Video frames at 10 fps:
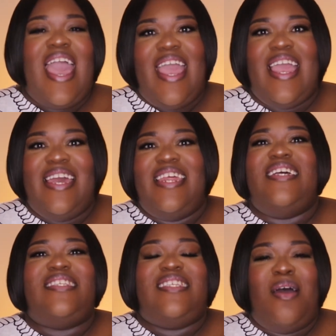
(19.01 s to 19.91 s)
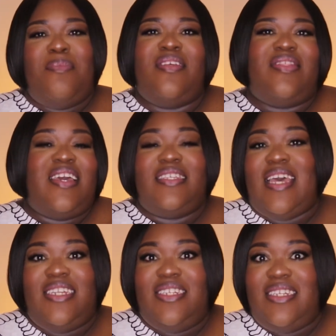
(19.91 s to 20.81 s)
And some of the things
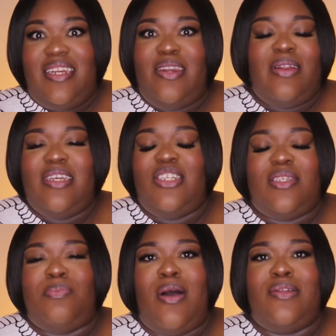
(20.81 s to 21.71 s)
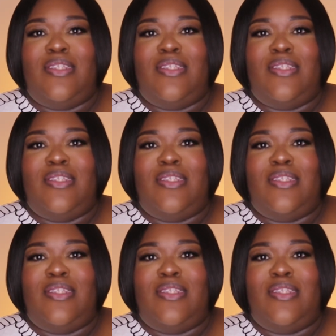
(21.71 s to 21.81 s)
I literally just bought.